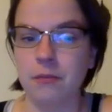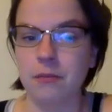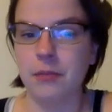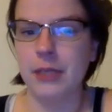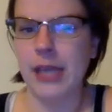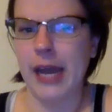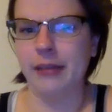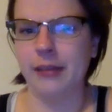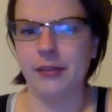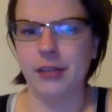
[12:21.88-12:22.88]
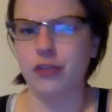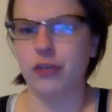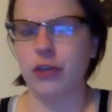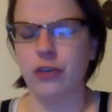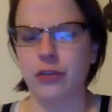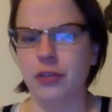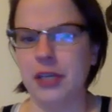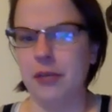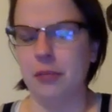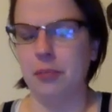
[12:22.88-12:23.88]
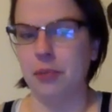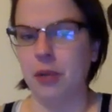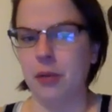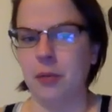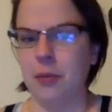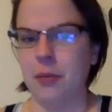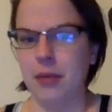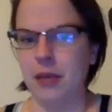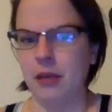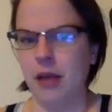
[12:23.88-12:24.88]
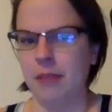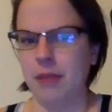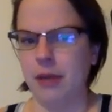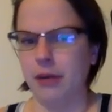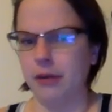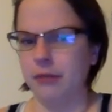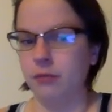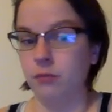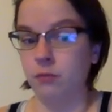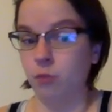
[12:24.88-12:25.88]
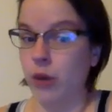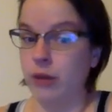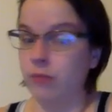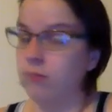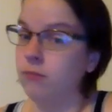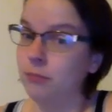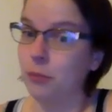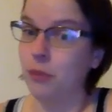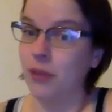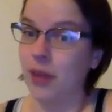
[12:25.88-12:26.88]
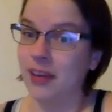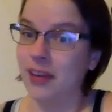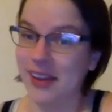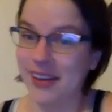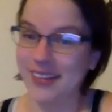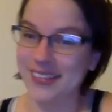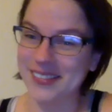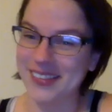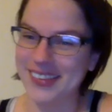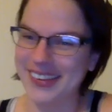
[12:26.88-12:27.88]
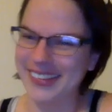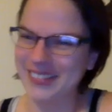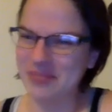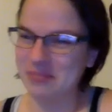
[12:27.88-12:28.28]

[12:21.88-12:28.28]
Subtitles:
yeah, I think that structurally it'd probably be a lot better when moving it and whatnot.